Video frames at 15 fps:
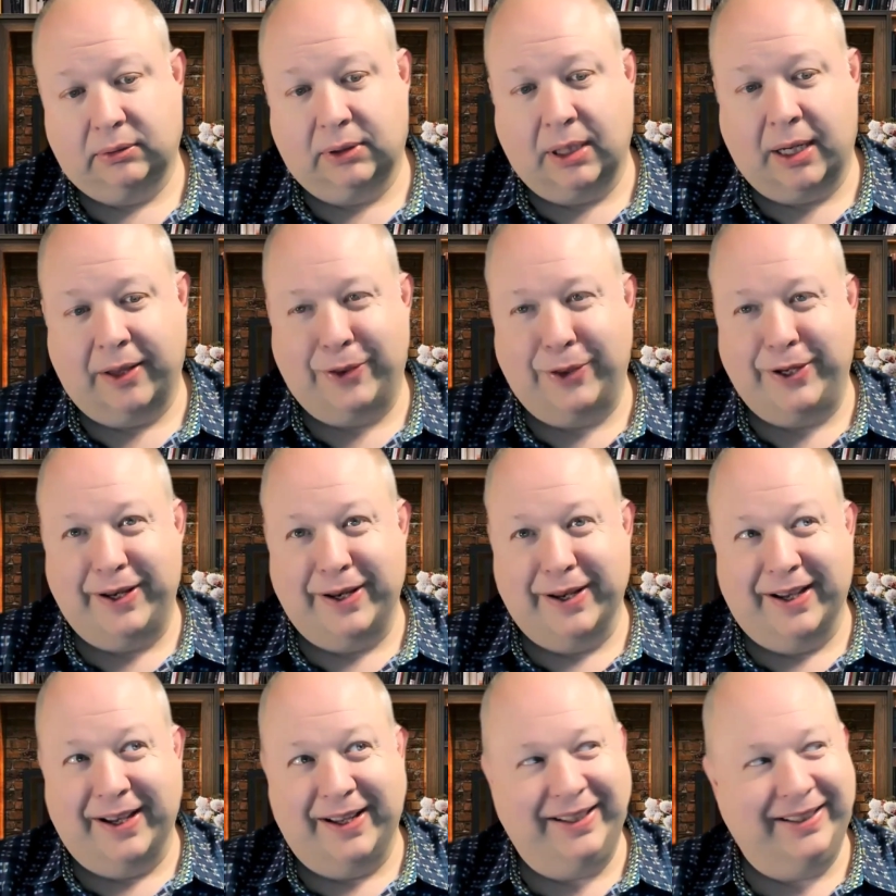
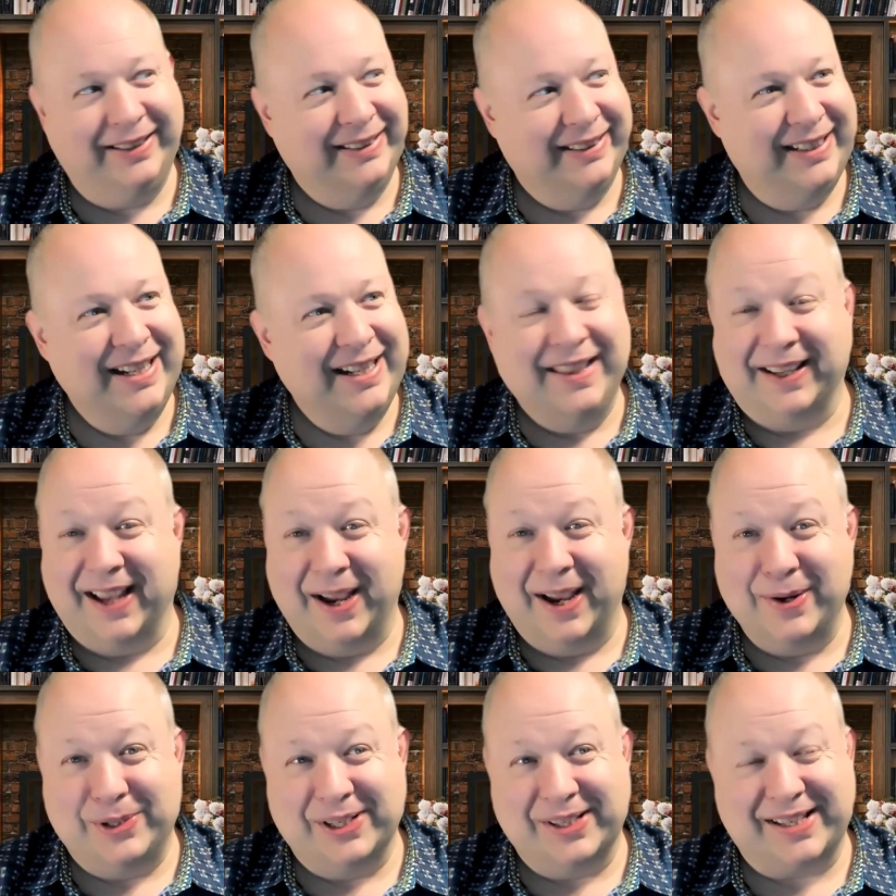the guy
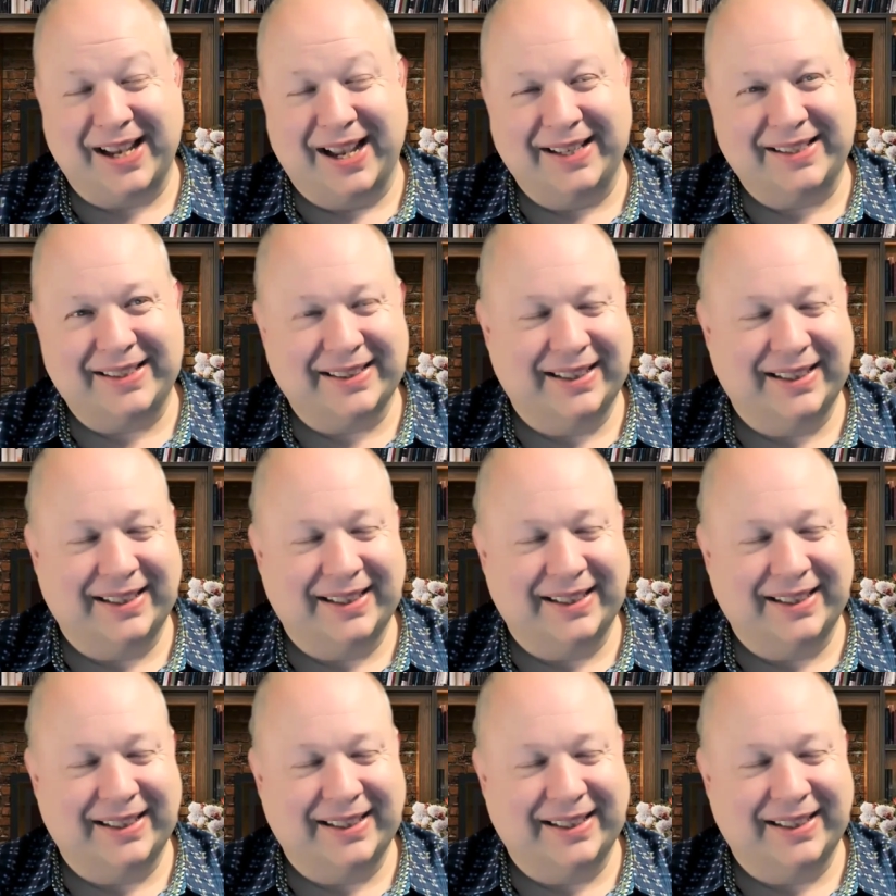who just got